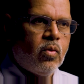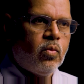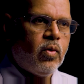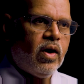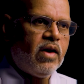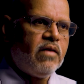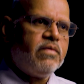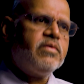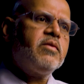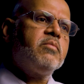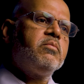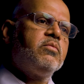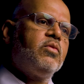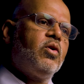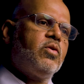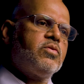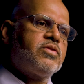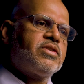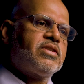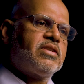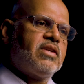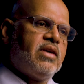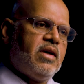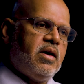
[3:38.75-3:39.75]
One of the
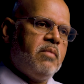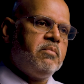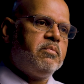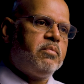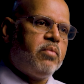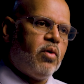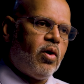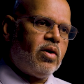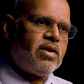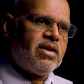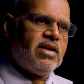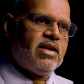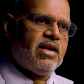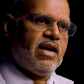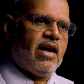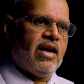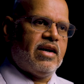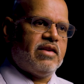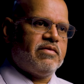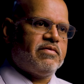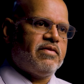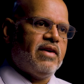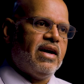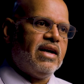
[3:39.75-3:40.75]
most important
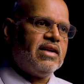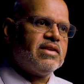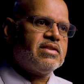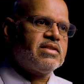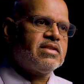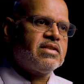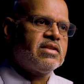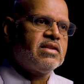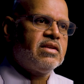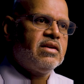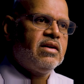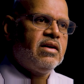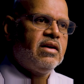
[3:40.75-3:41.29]
artifacts